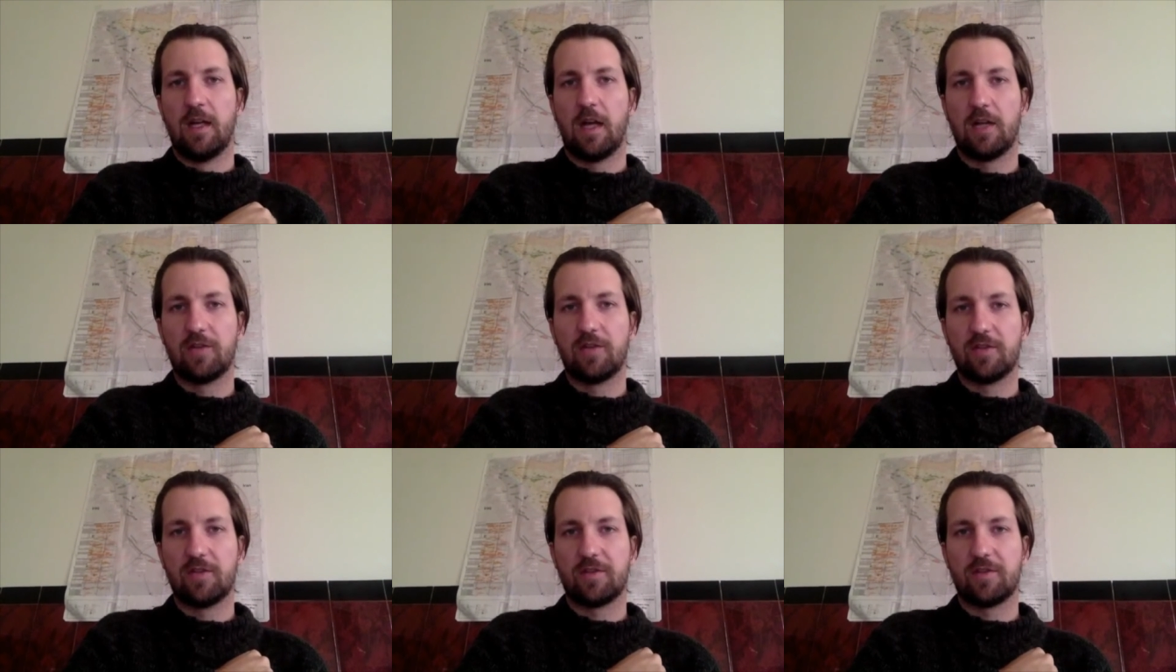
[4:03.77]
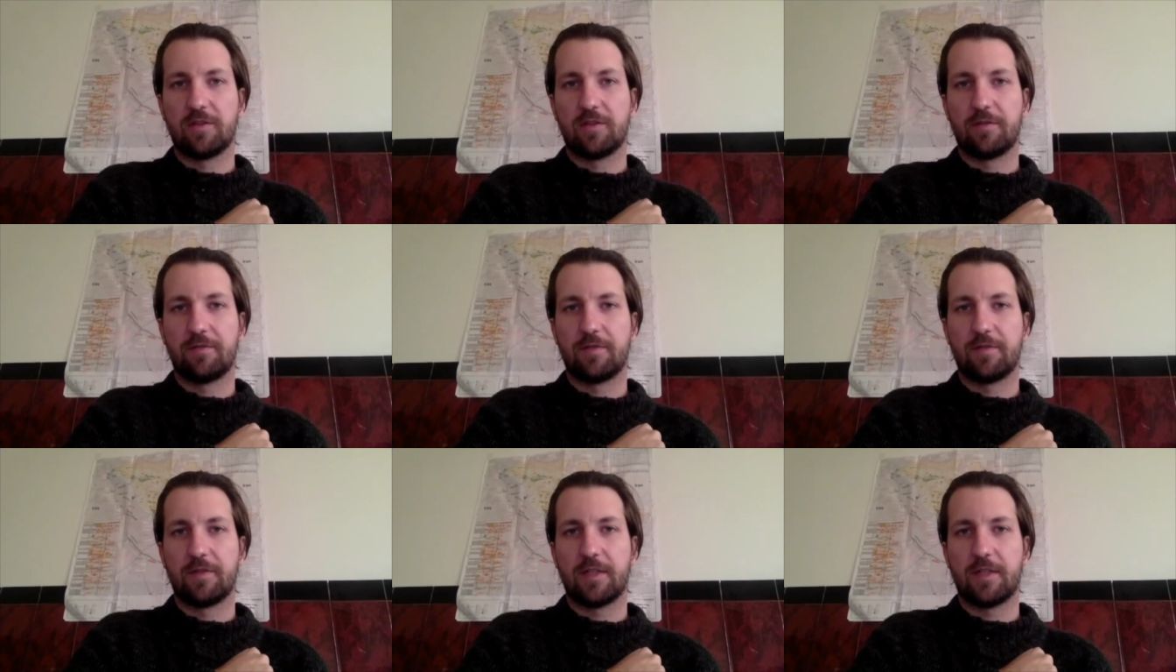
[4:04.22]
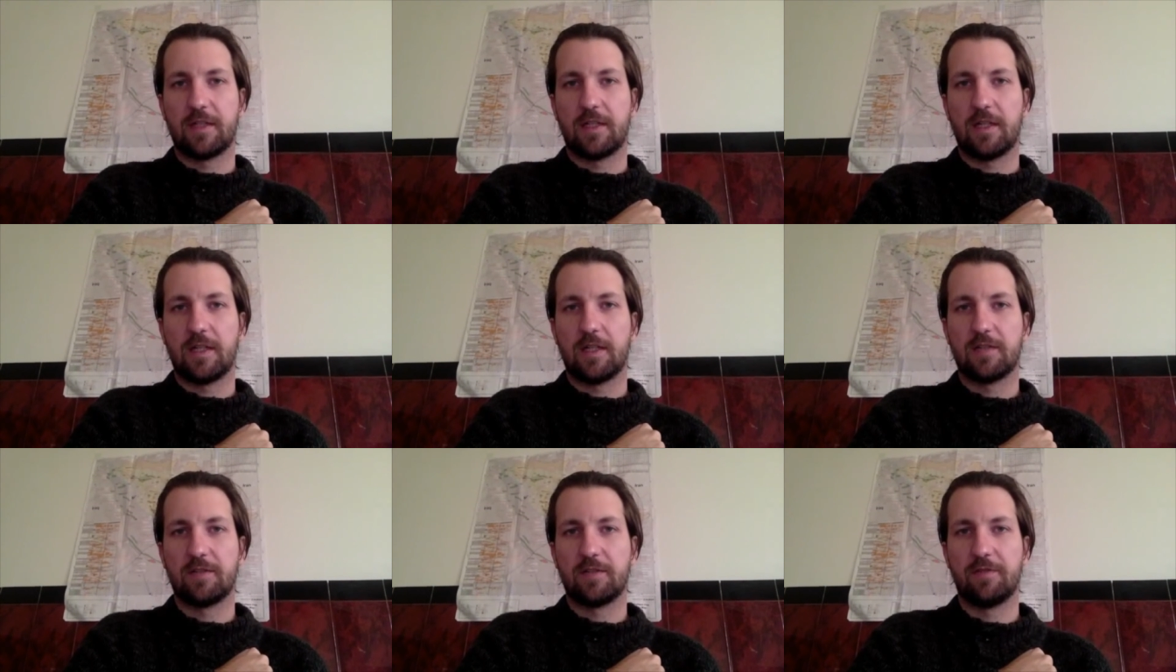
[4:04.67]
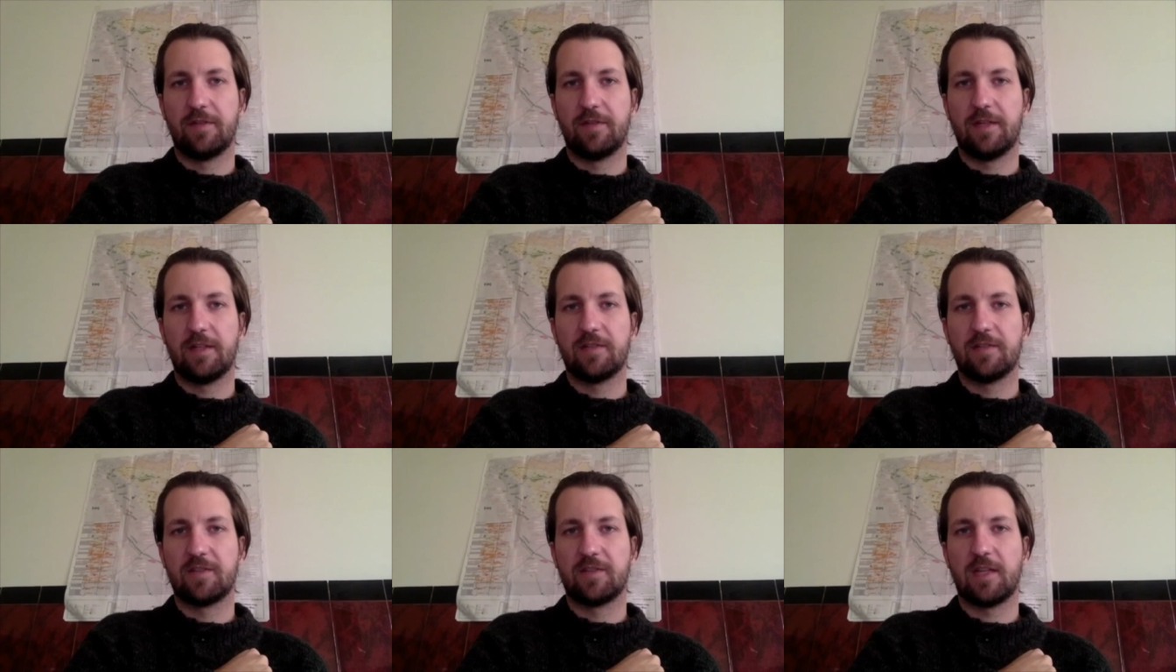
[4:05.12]
hundreds of uh,
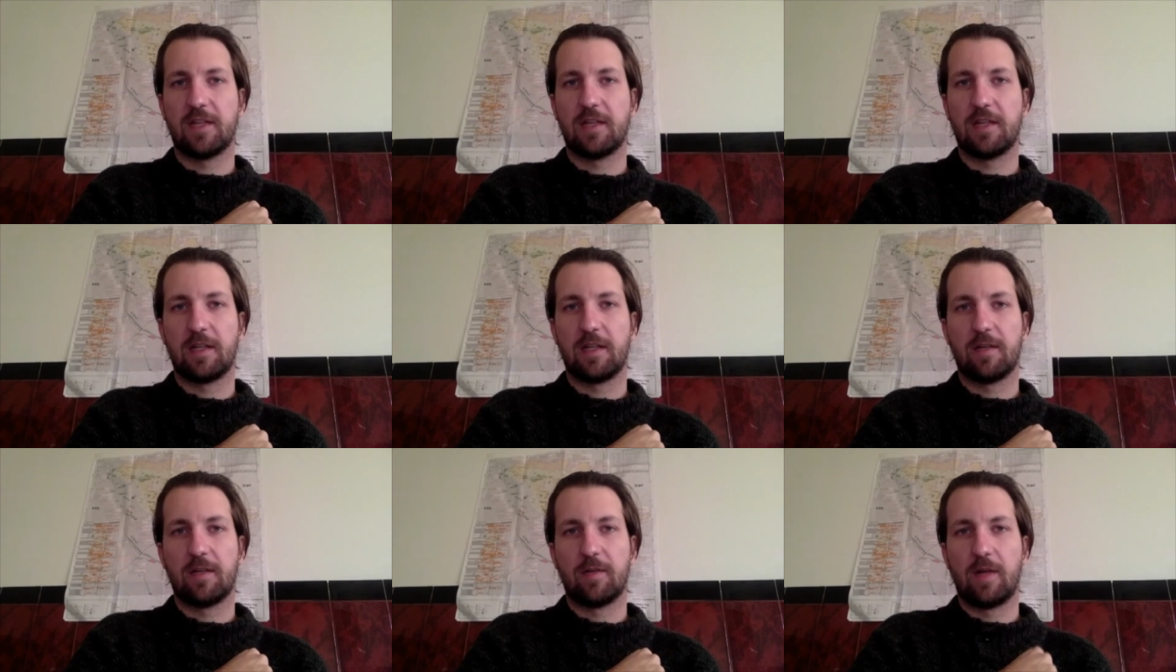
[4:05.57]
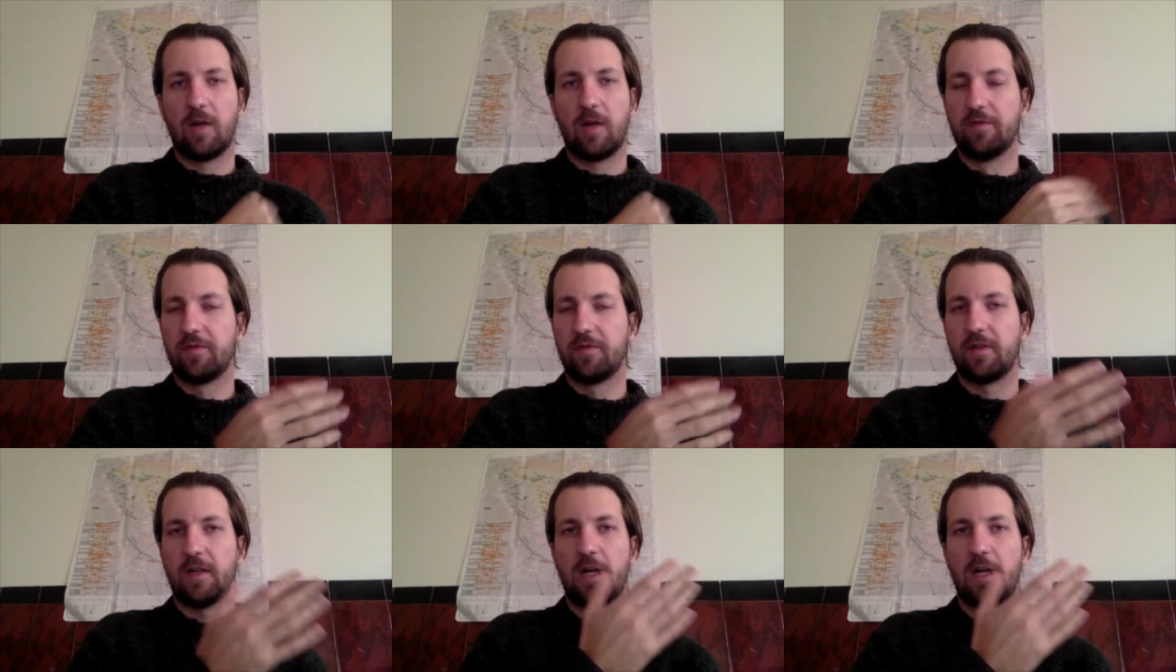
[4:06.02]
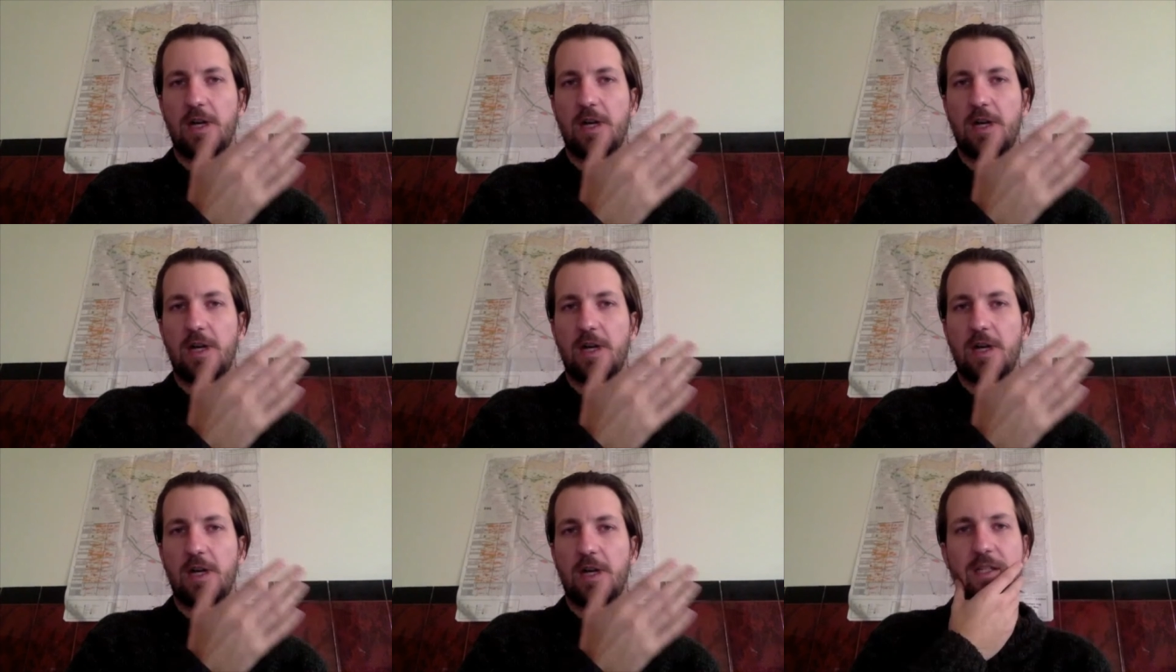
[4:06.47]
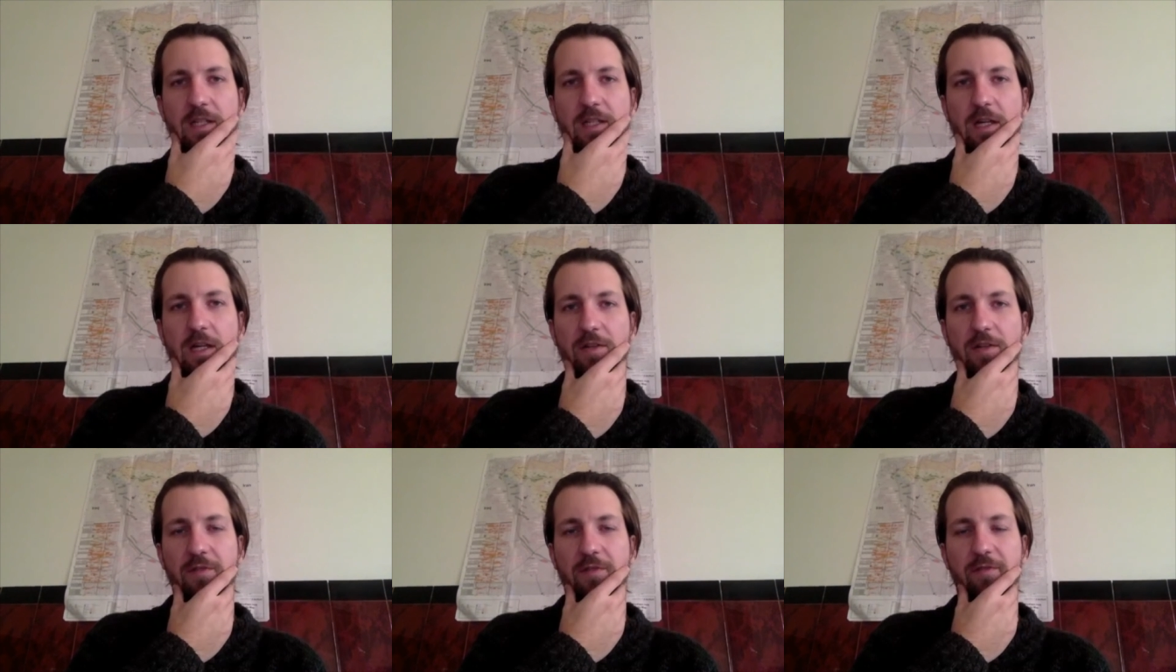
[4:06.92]
civilians, killing over 120,
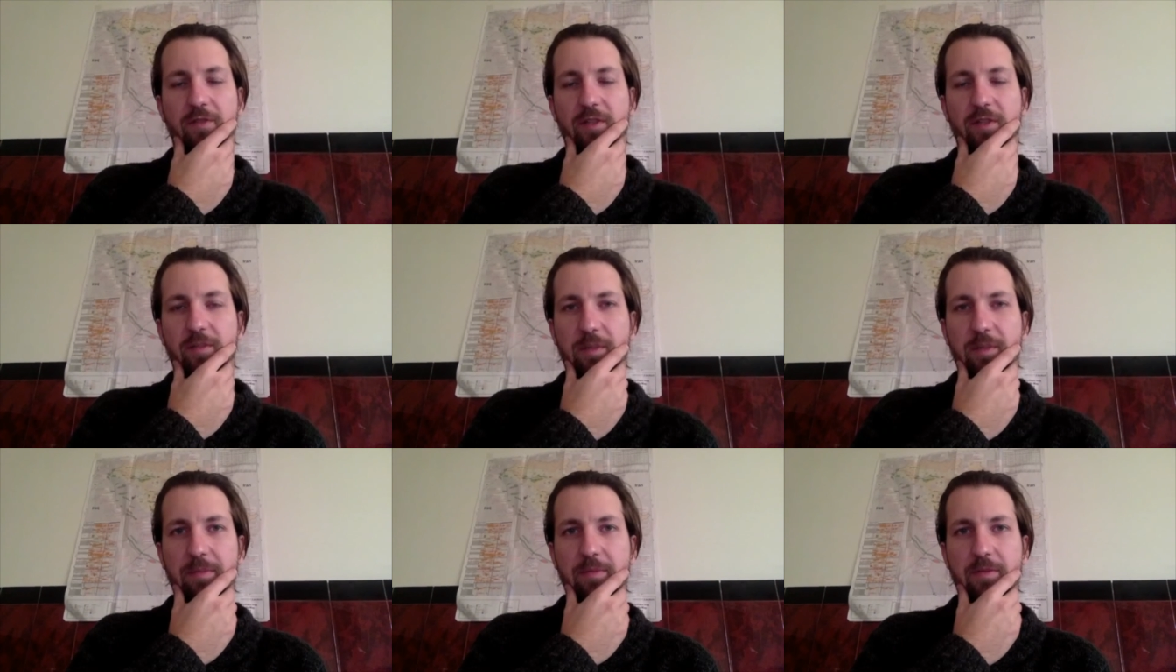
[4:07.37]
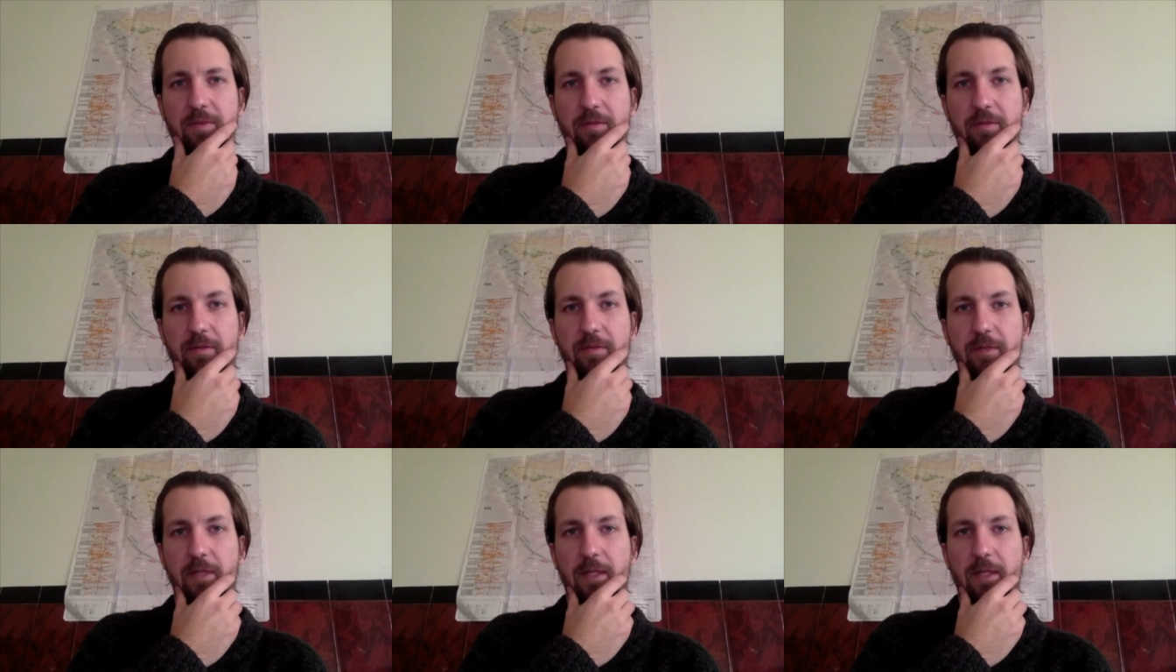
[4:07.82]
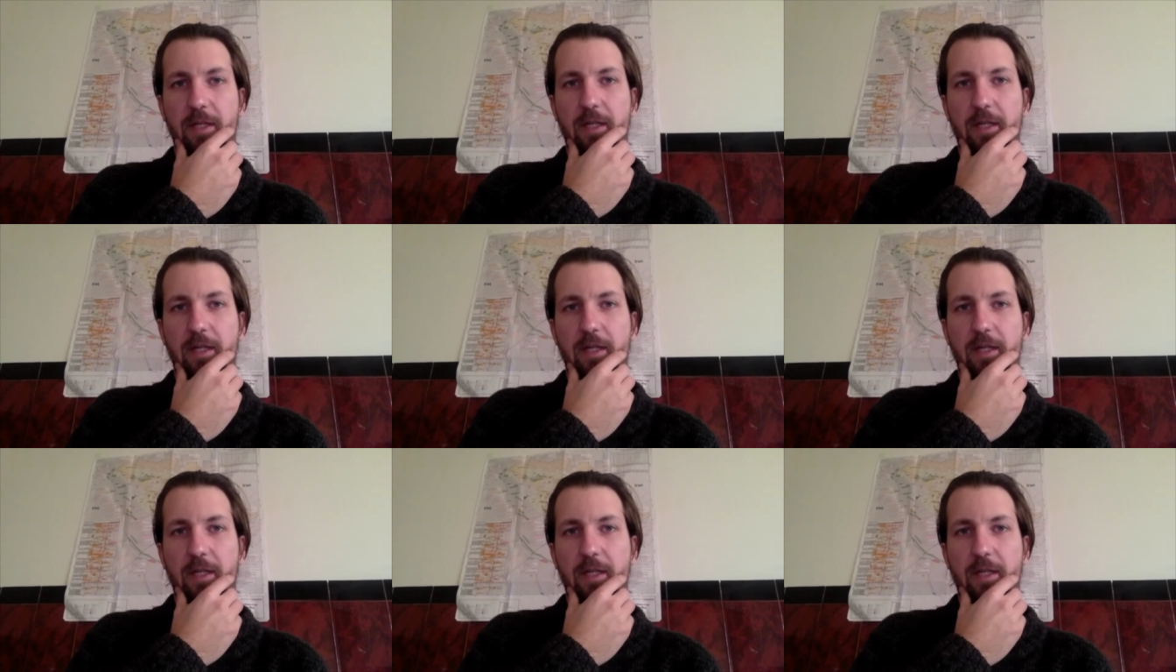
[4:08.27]
130 people